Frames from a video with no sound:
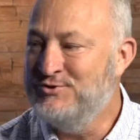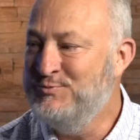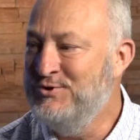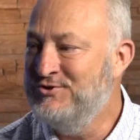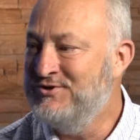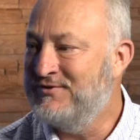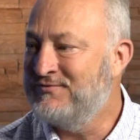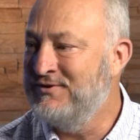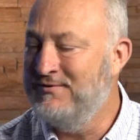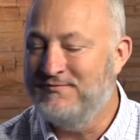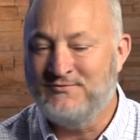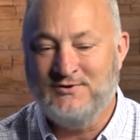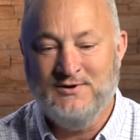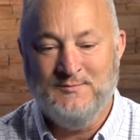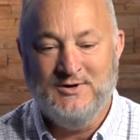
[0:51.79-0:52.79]
music from
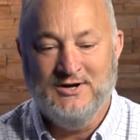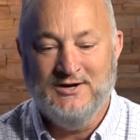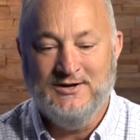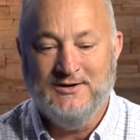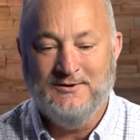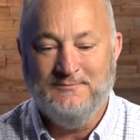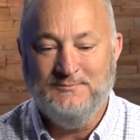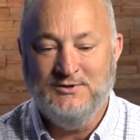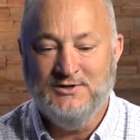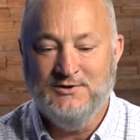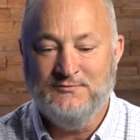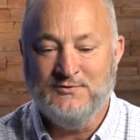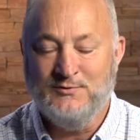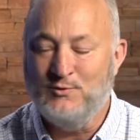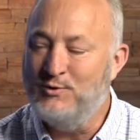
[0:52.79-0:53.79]

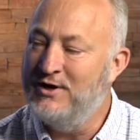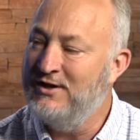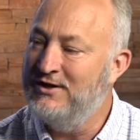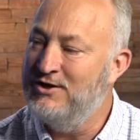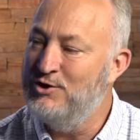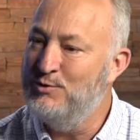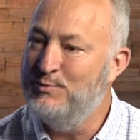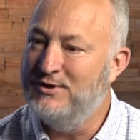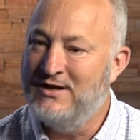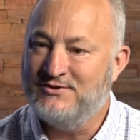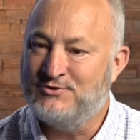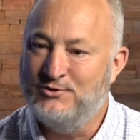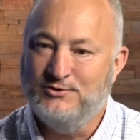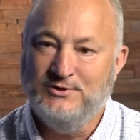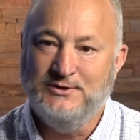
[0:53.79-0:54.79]
the radio, but I
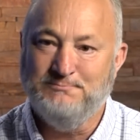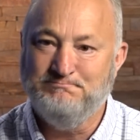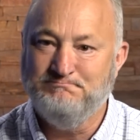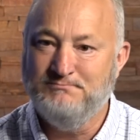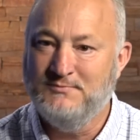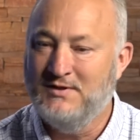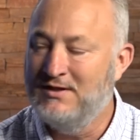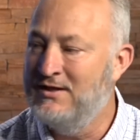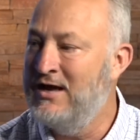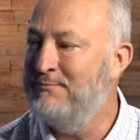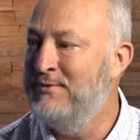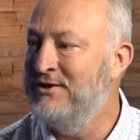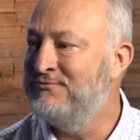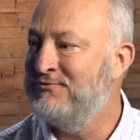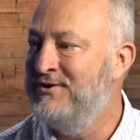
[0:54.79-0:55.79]
certainly not
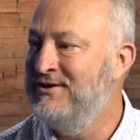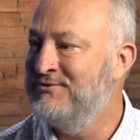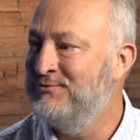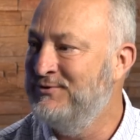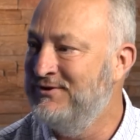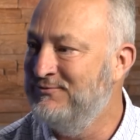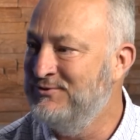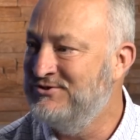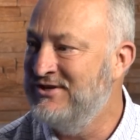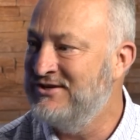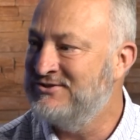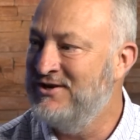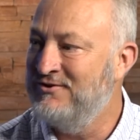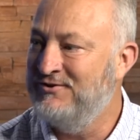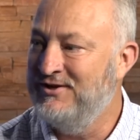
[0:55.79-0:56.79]
best friends with
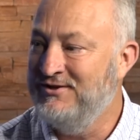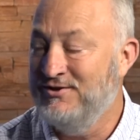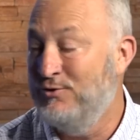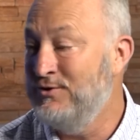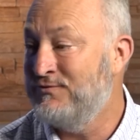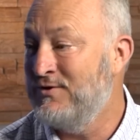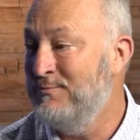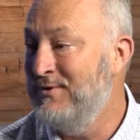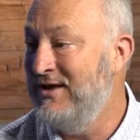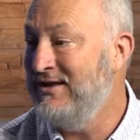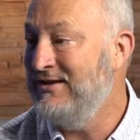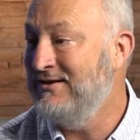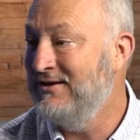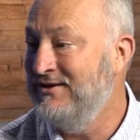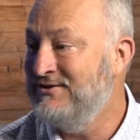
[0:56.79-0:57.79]
Jason Aldean. No, he's from
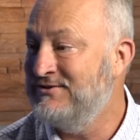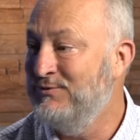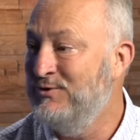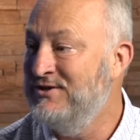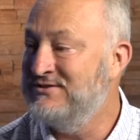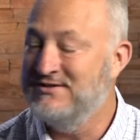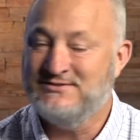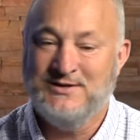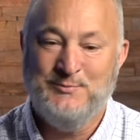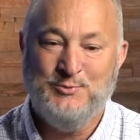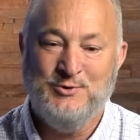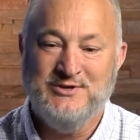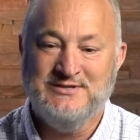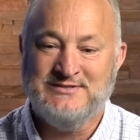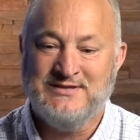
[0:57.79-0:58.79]
Macon. At least he was at some
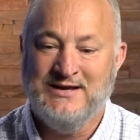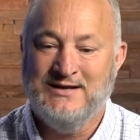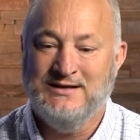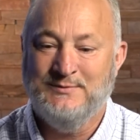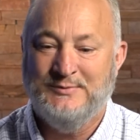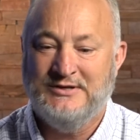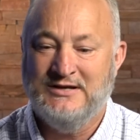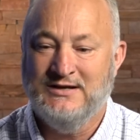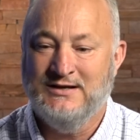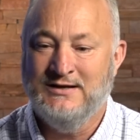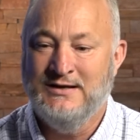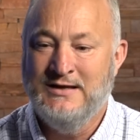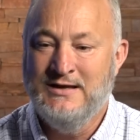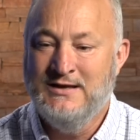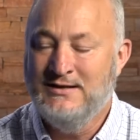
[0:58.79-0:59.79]
point in time. But
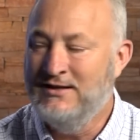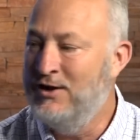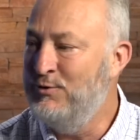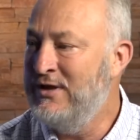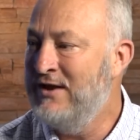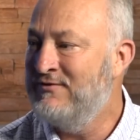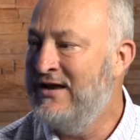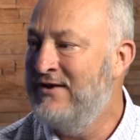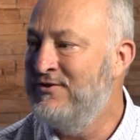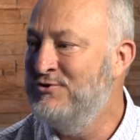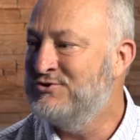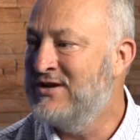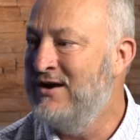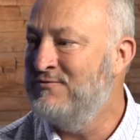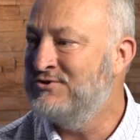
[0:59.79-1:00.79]
no, we haven't had those
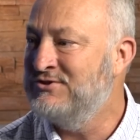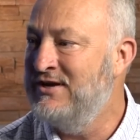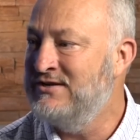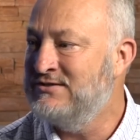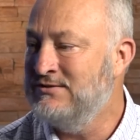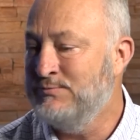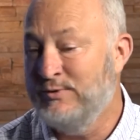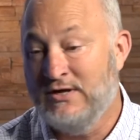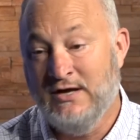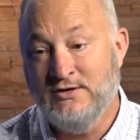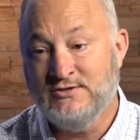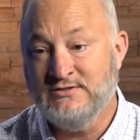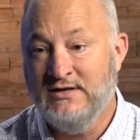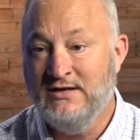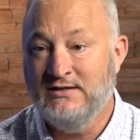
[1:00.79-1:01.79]
conversations. But I
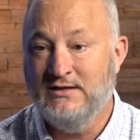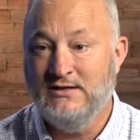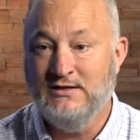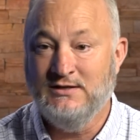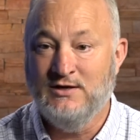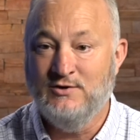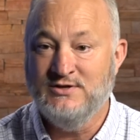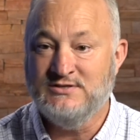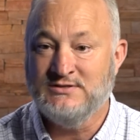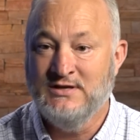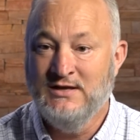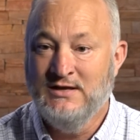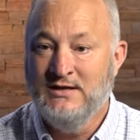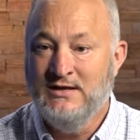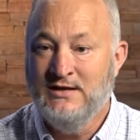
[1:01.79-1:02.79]
understand that, you know,
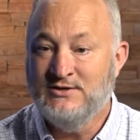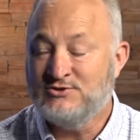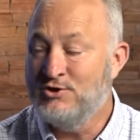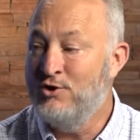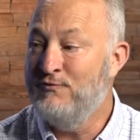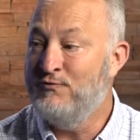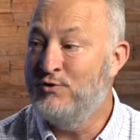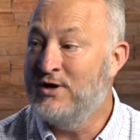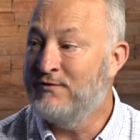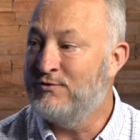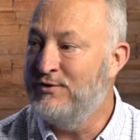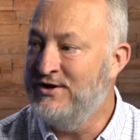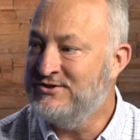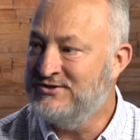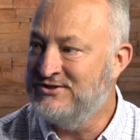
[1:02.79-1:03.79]
his song, for whatever
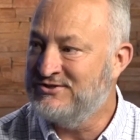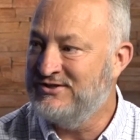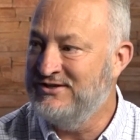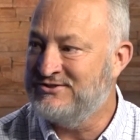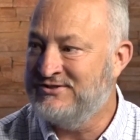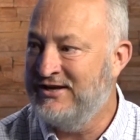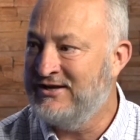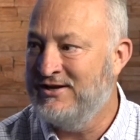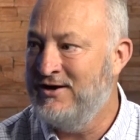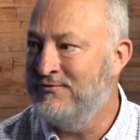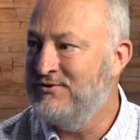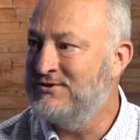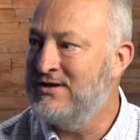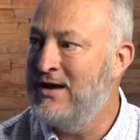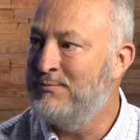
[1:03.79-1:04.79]
reason, is taking off
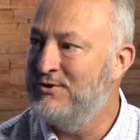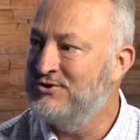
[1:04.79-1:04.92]
the top of the